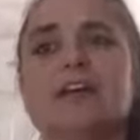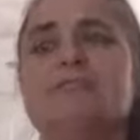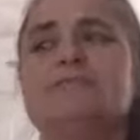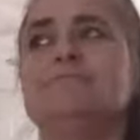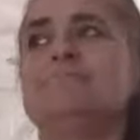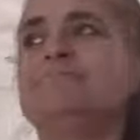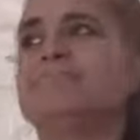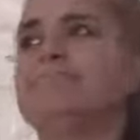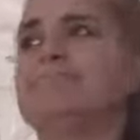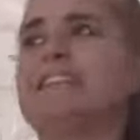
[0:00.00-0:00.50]

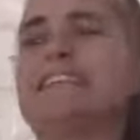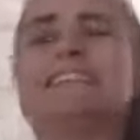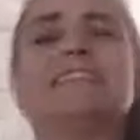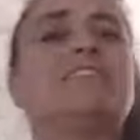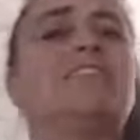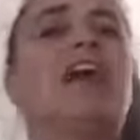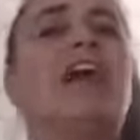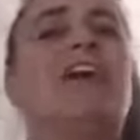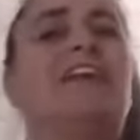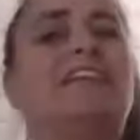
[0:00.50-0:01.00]
I
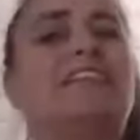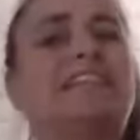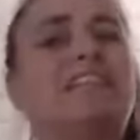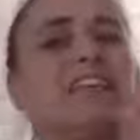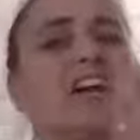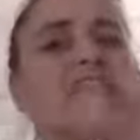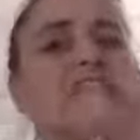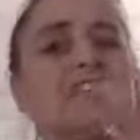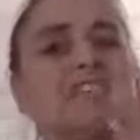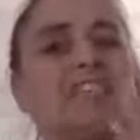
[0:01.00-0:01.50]
don't know, it's
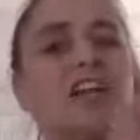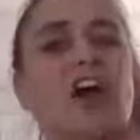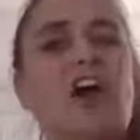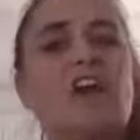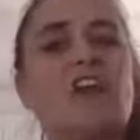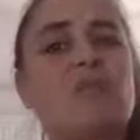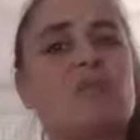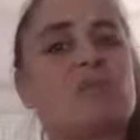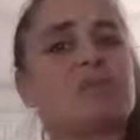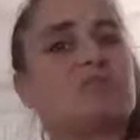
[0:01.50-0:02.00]
got this
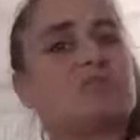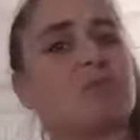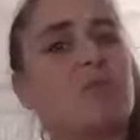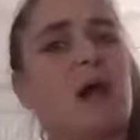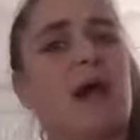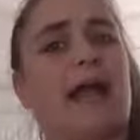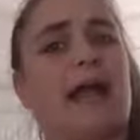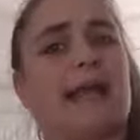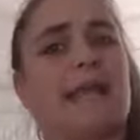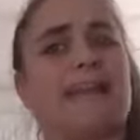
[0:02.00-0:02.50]
horrible
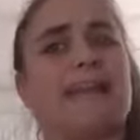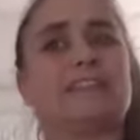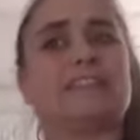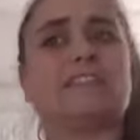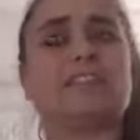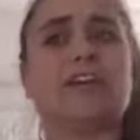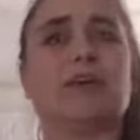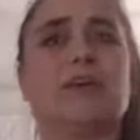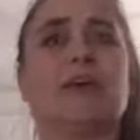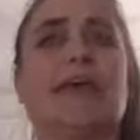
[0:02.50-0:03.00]
twang
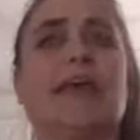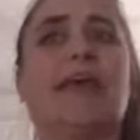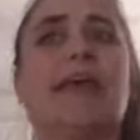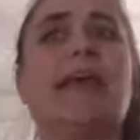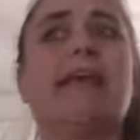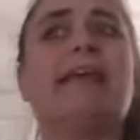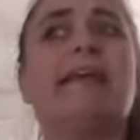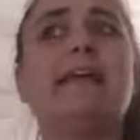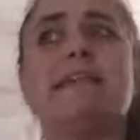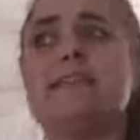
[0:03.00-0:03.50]
to it.
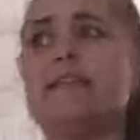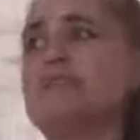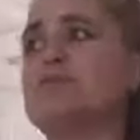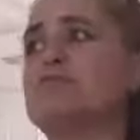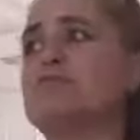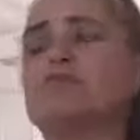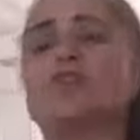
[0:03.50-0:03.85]
It, it was